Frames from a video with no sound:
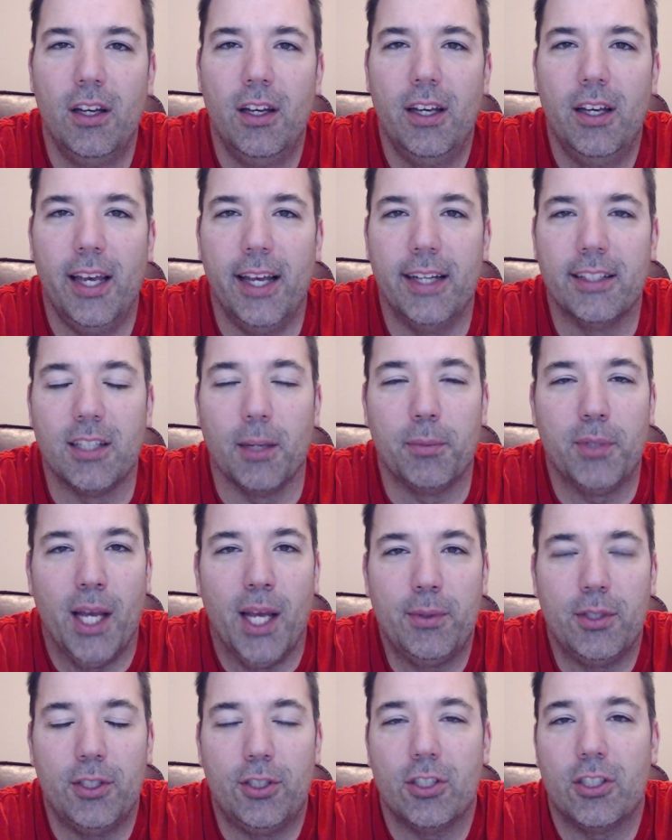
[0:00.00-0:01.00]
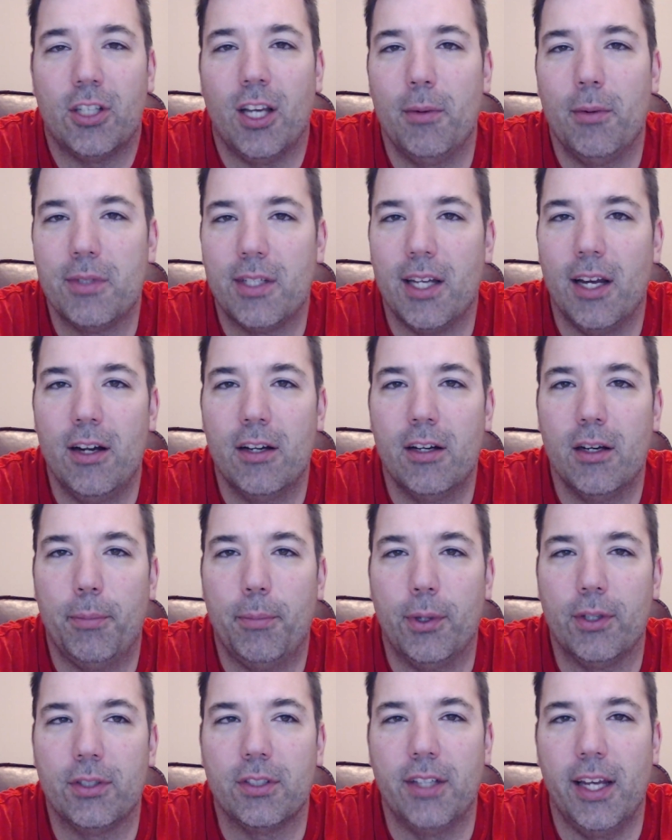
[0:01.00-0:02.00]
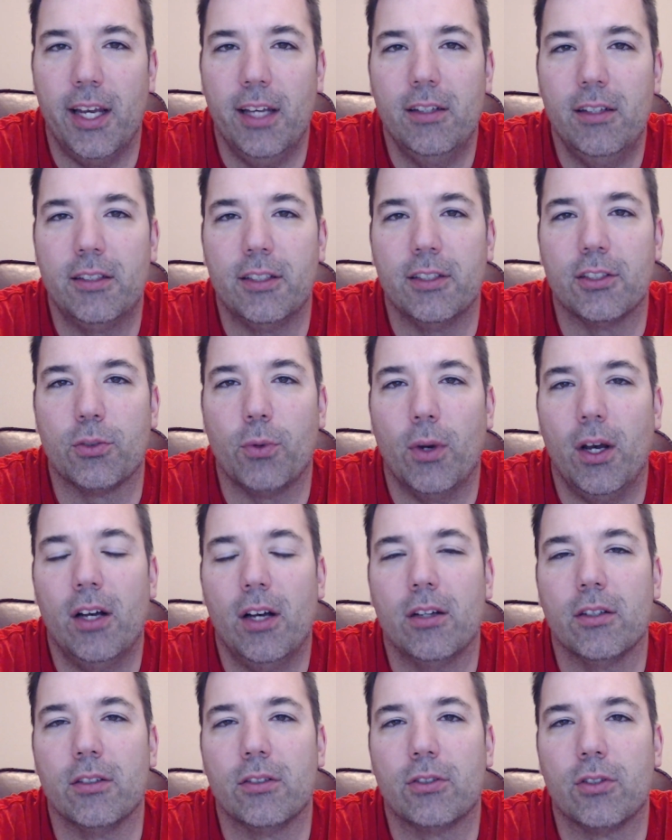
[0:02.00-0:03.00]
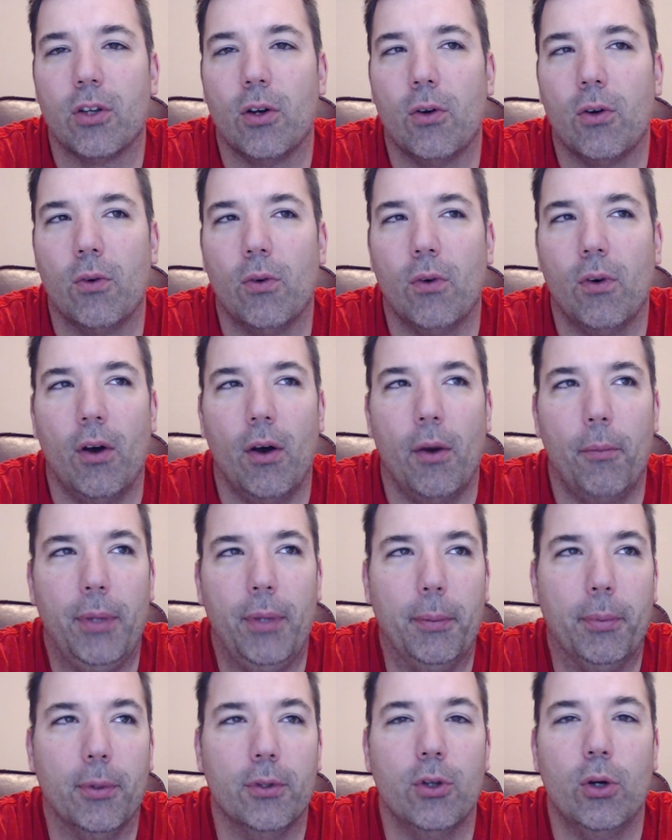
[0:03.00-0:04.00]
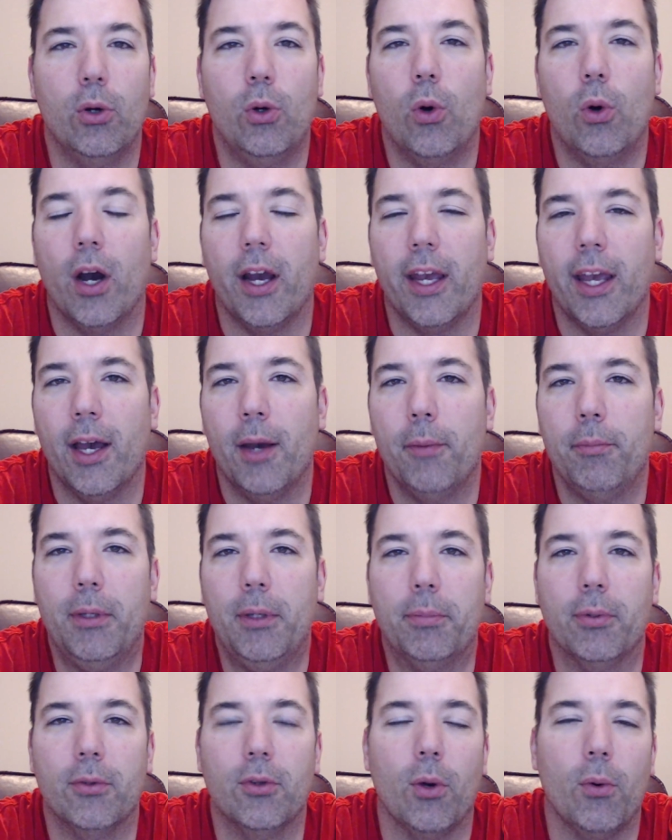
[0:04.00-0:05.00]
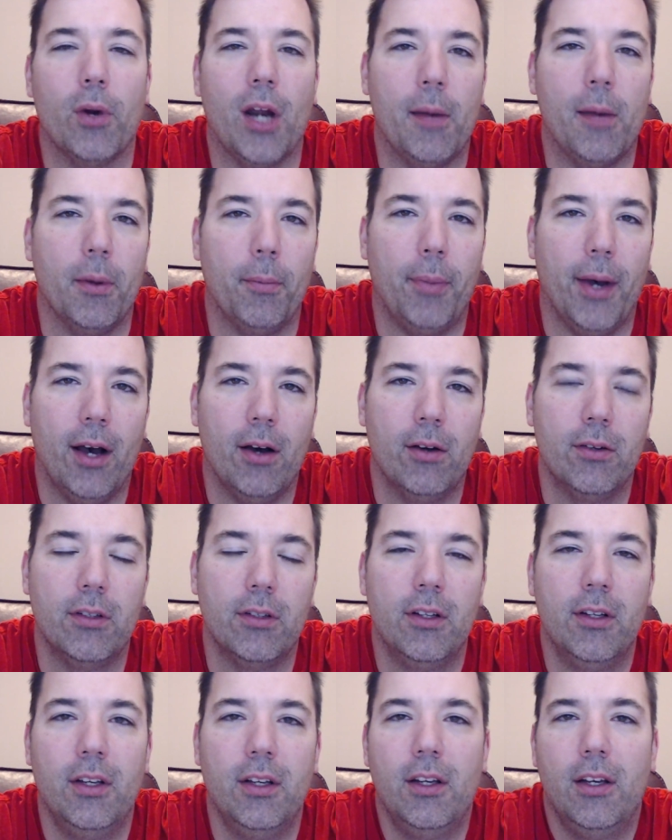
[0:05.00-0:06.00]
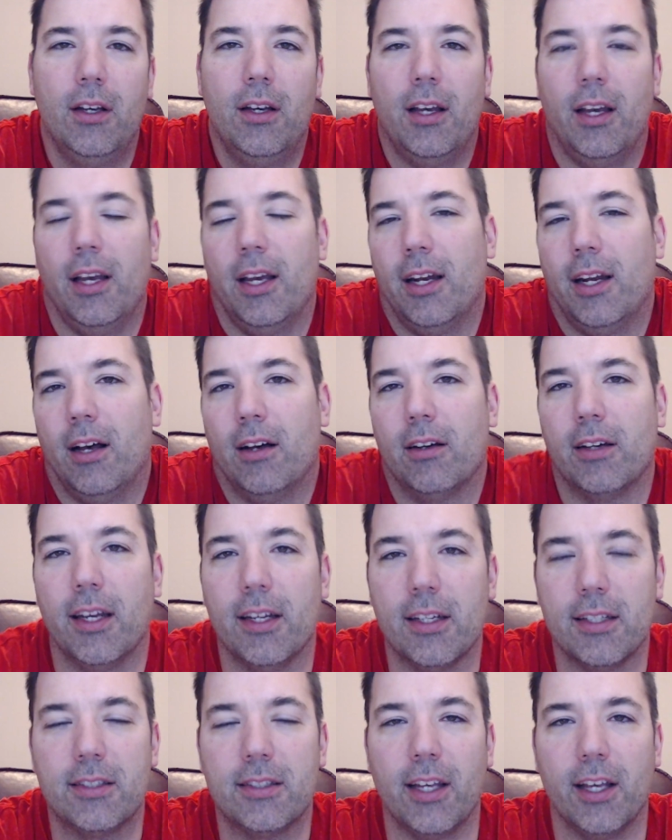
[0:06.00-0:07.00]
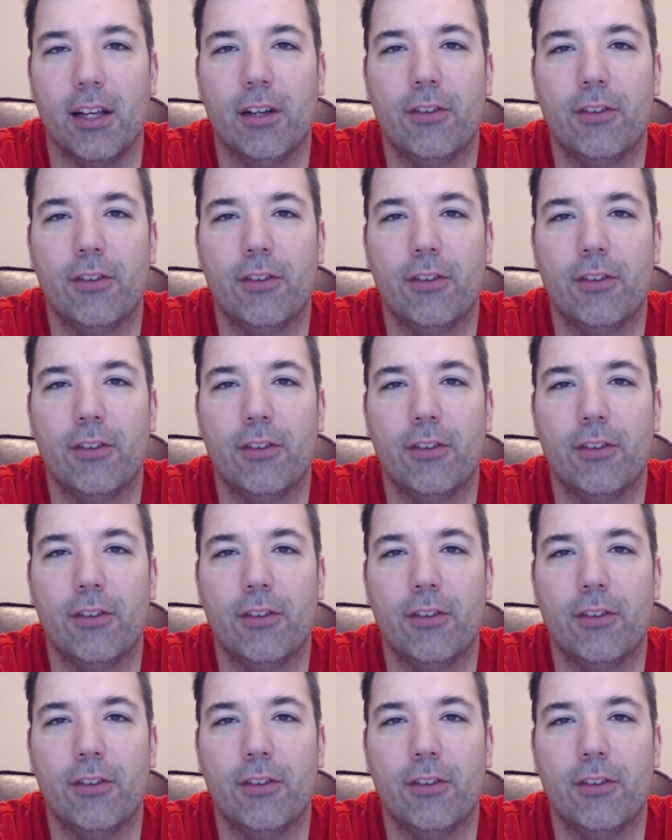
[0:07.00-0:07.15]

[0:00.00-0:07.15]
and sometimes it just comes down to personality as well. So people know who I am, people know what I'm about, and I'll get a sale